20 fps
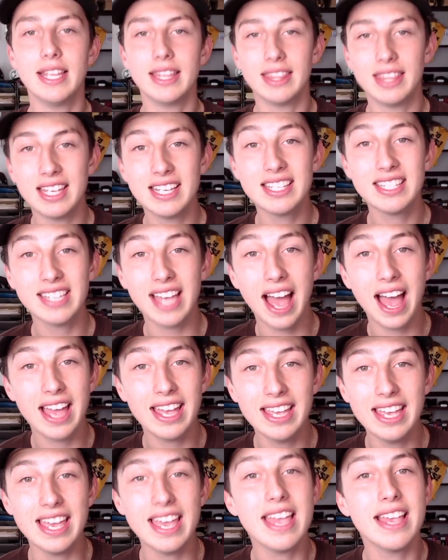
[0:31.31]
This
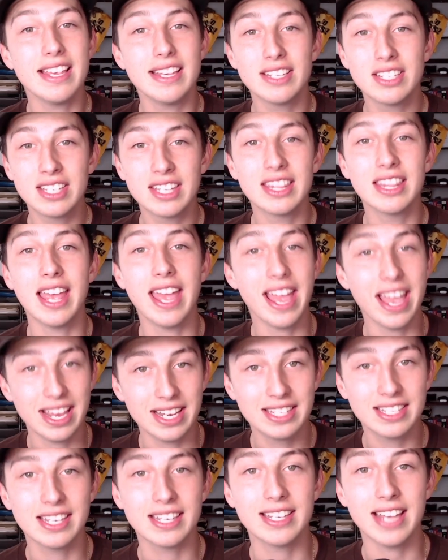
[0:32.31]
guy is the
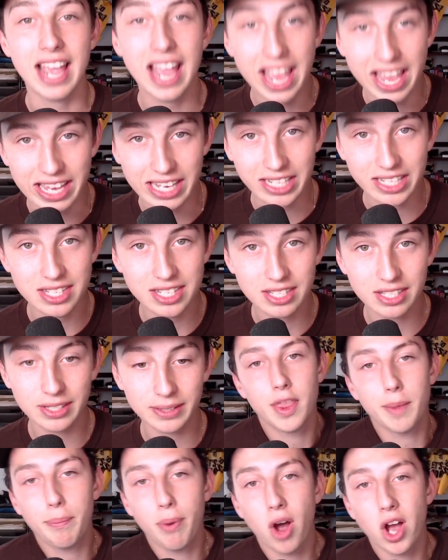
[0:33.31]
ace's ace.
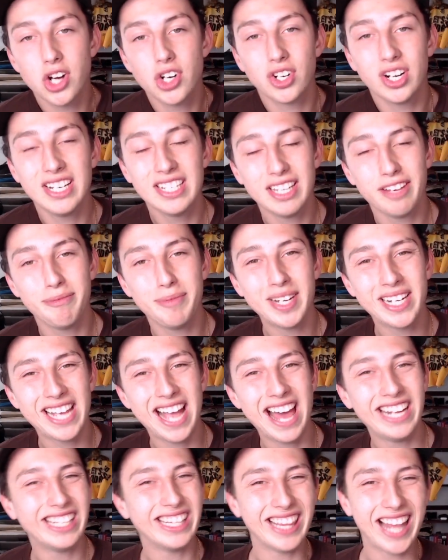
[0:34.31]
Padres have been
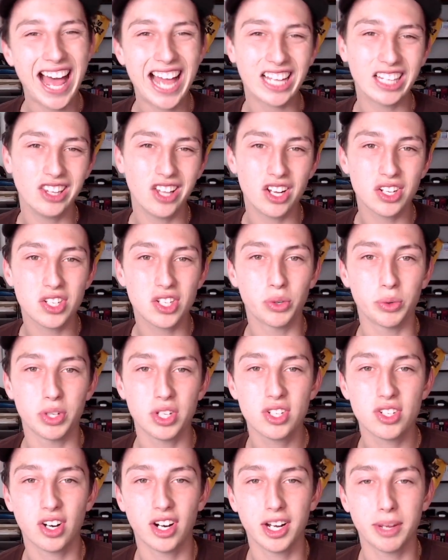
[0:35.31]
kind of lackluster with
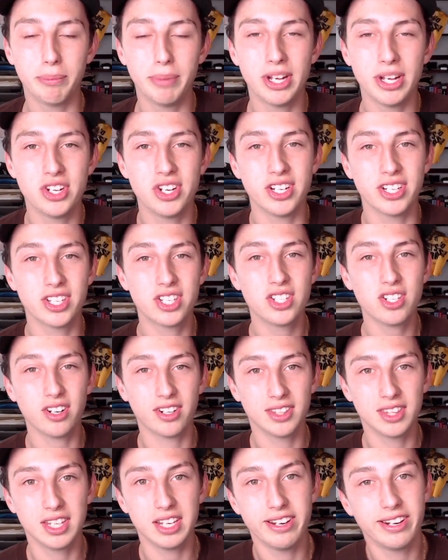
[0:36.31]
starting pitching to
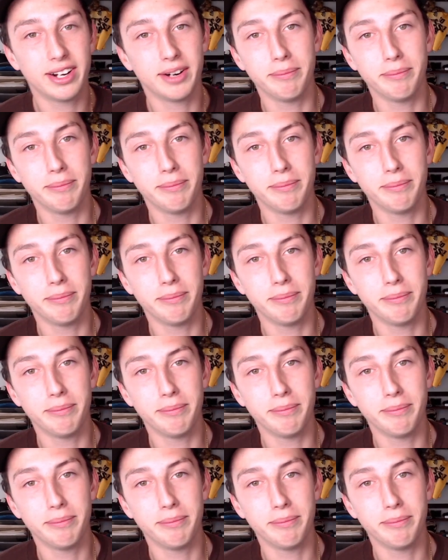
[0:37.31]
start the year.